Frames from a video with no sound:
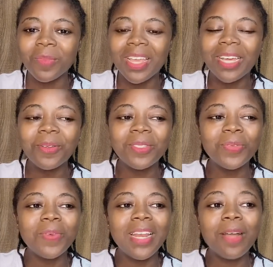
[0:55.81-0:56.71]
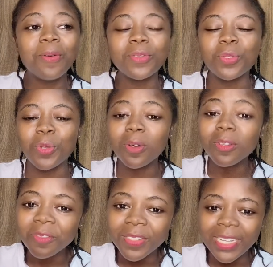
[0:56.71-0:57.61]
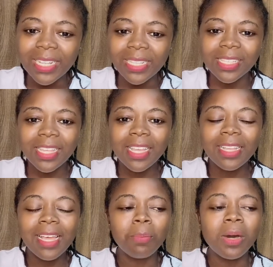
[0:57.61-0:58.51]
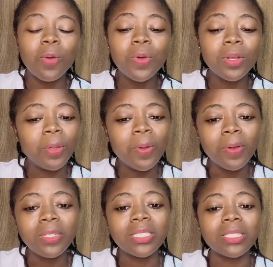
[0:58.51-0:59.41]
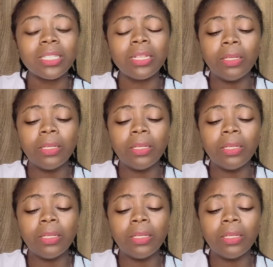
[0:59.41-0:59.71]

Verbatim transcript: and until when I was confident about what God is